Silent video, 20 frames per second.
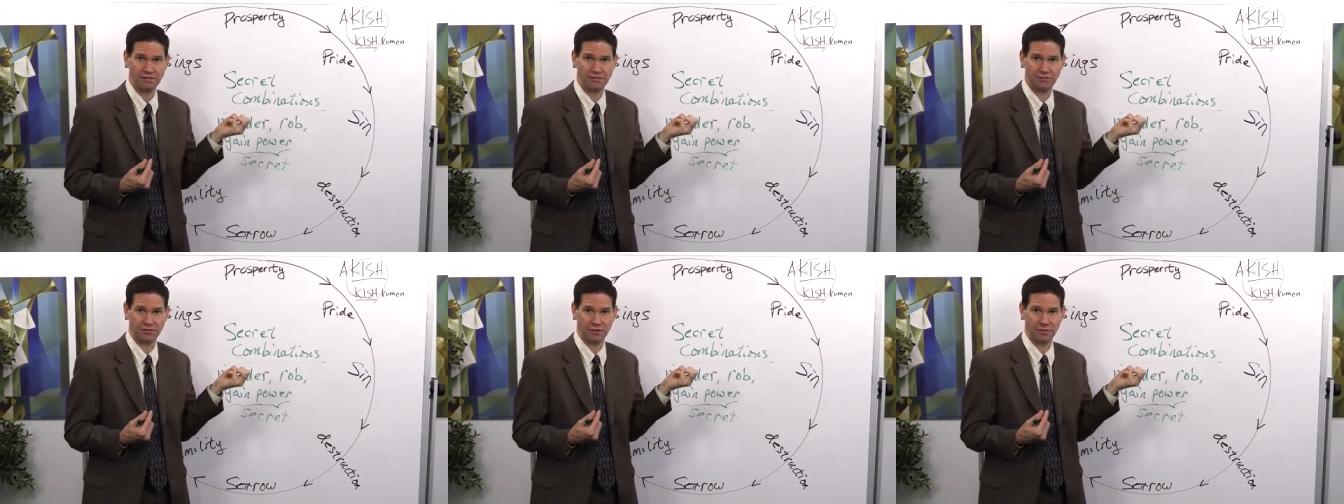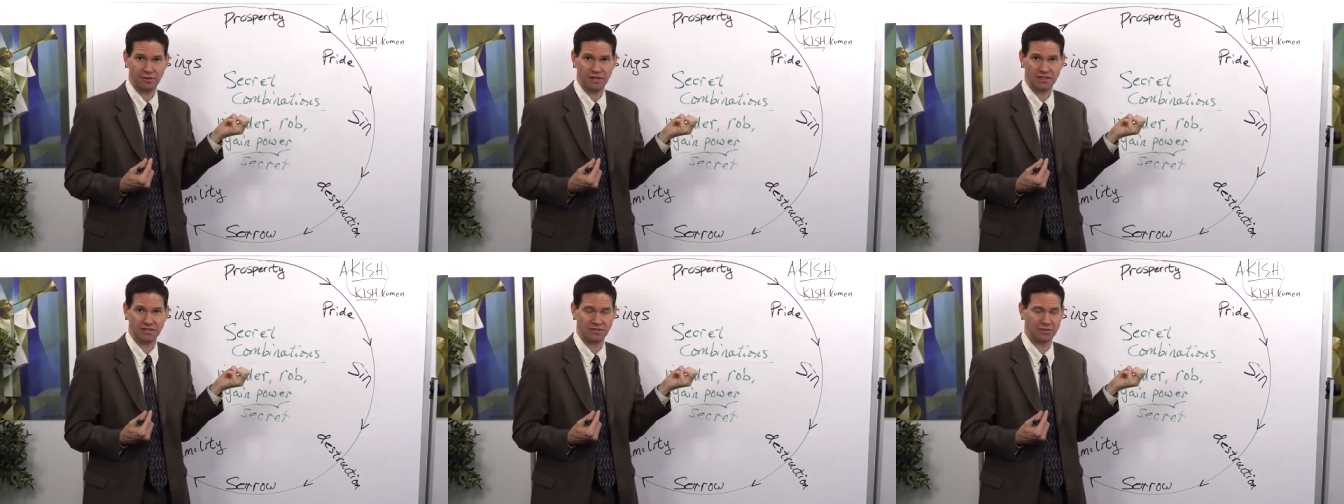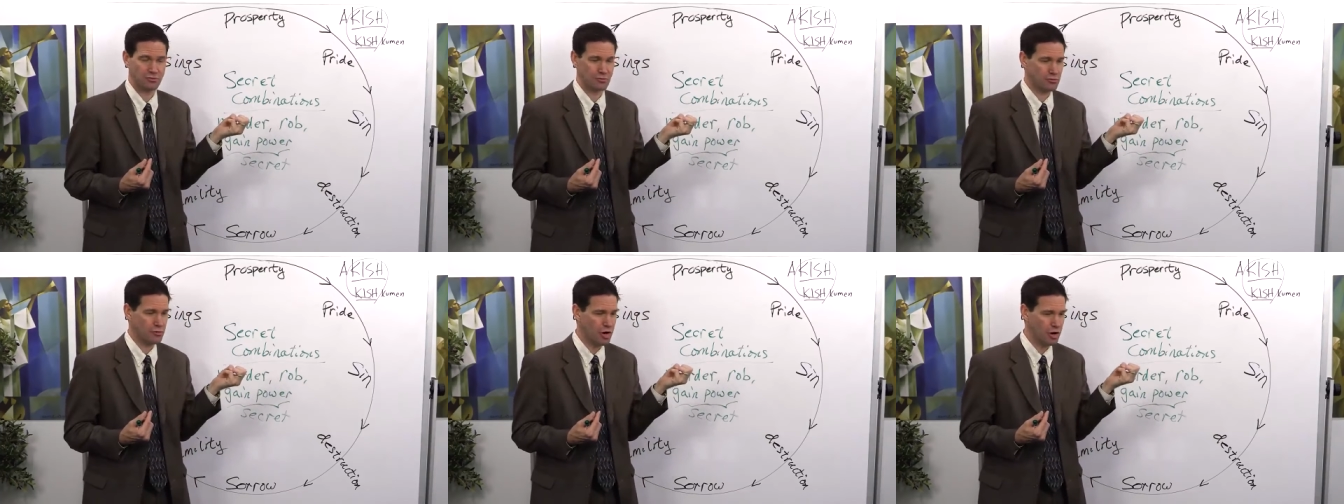from
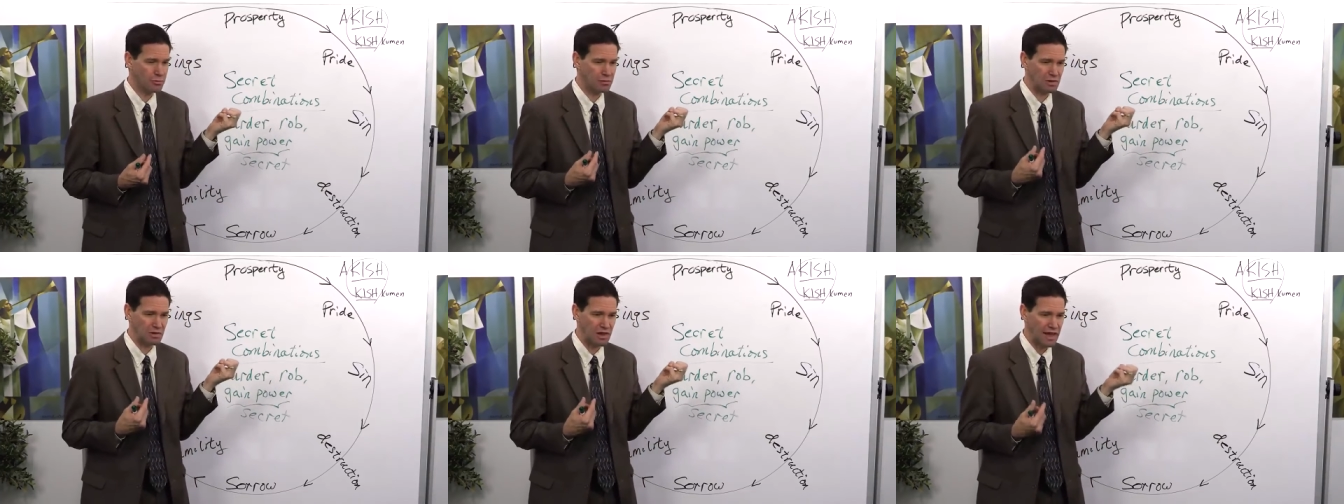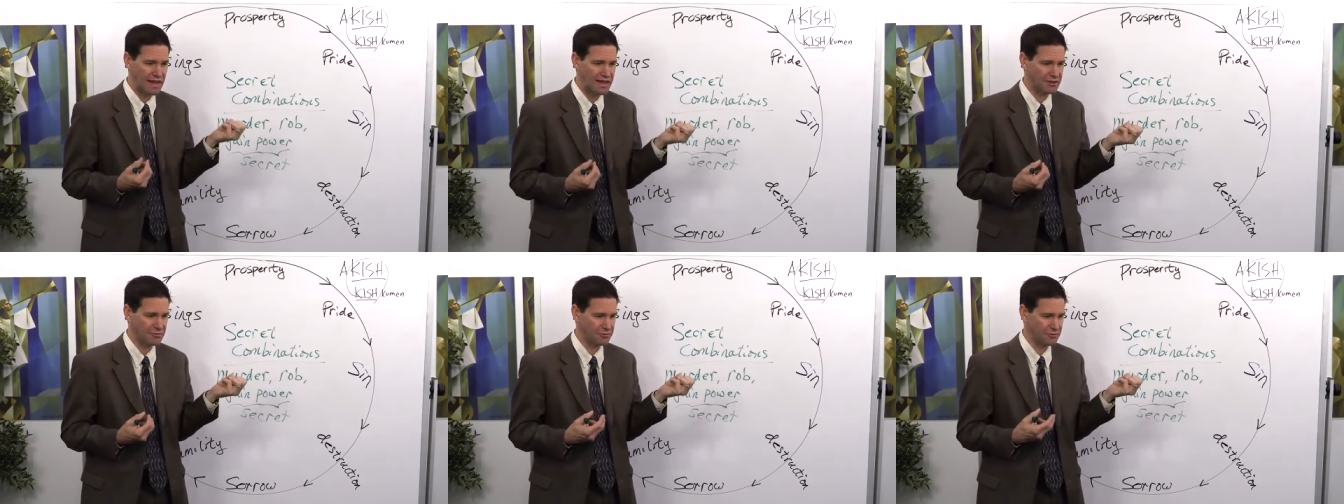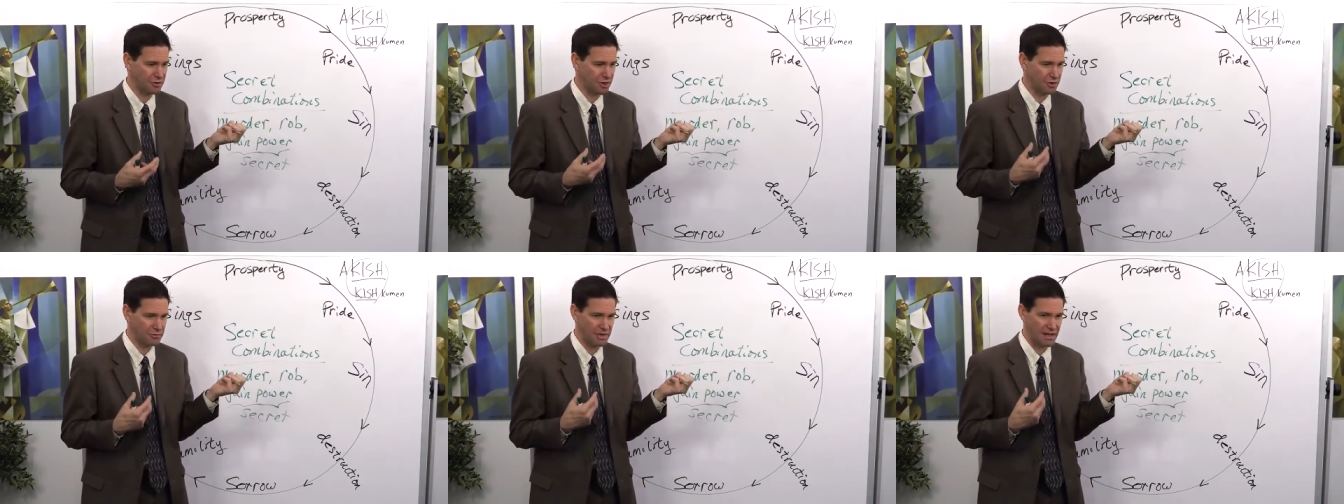us, rob
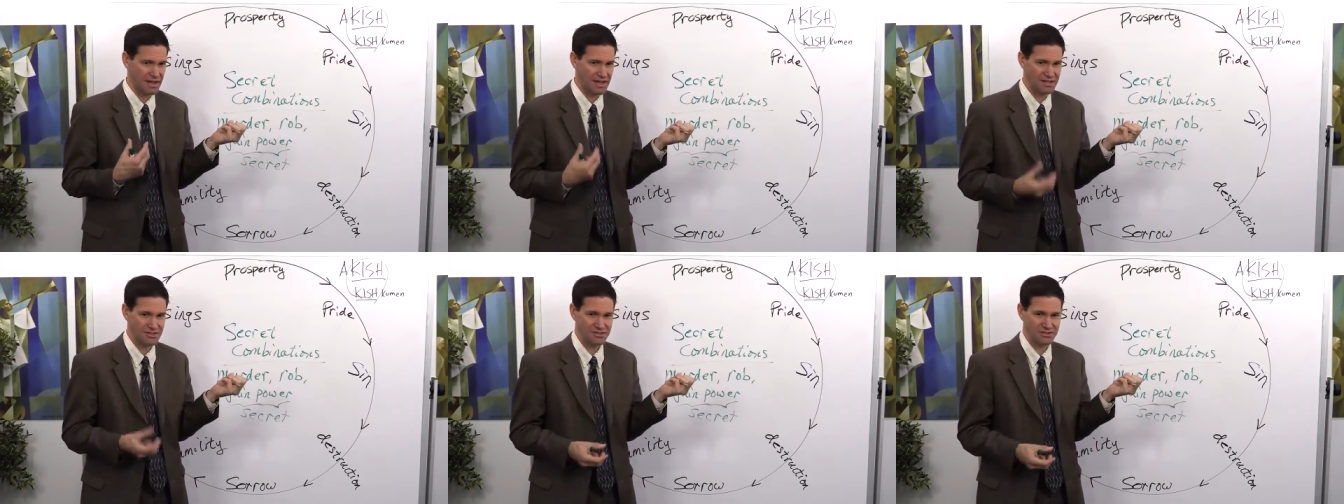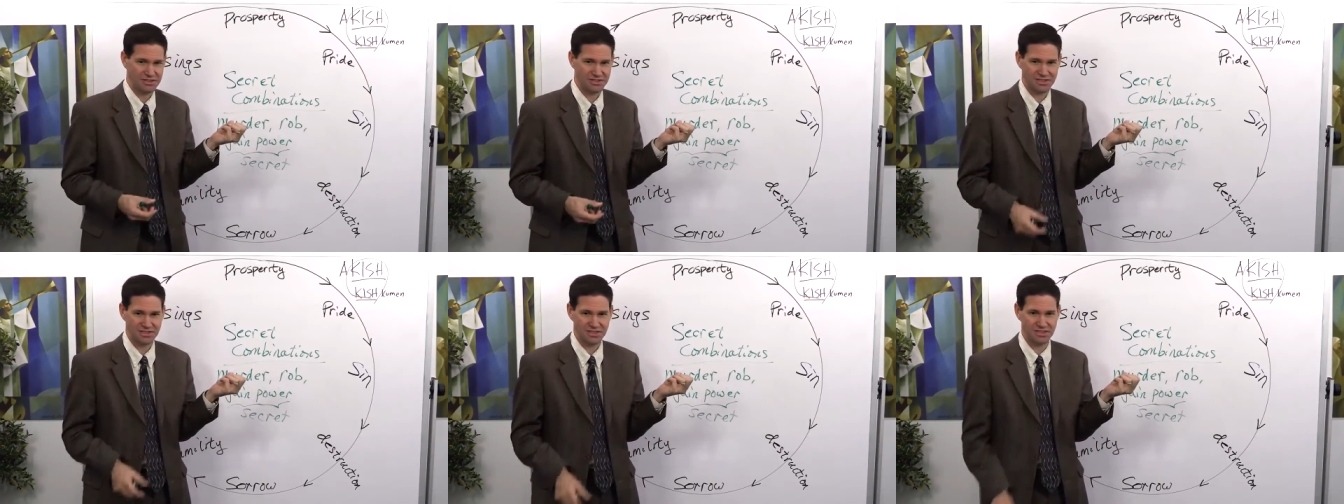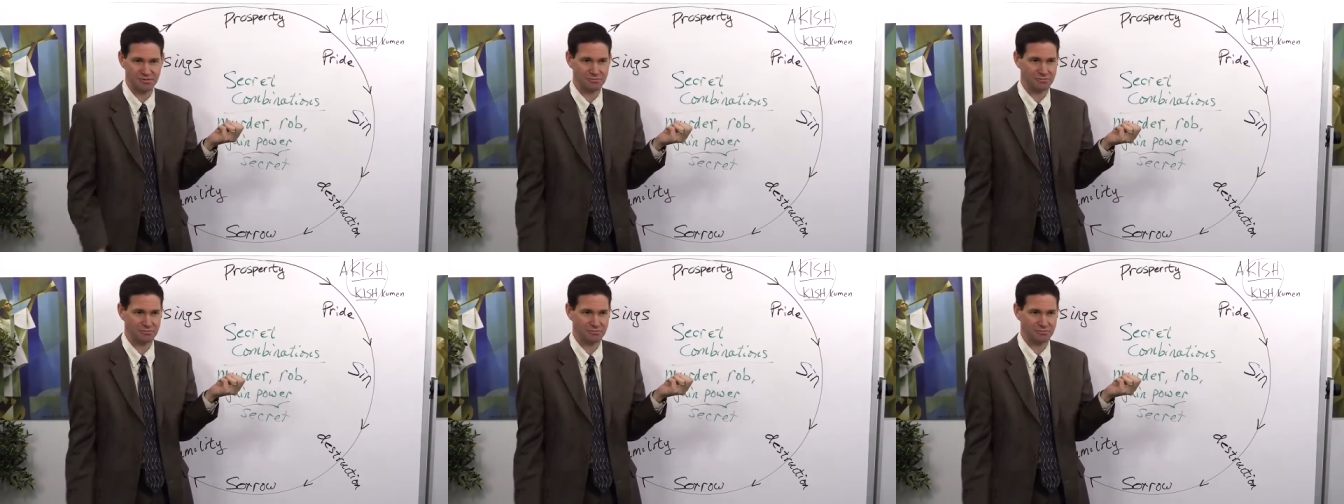life, rob agency,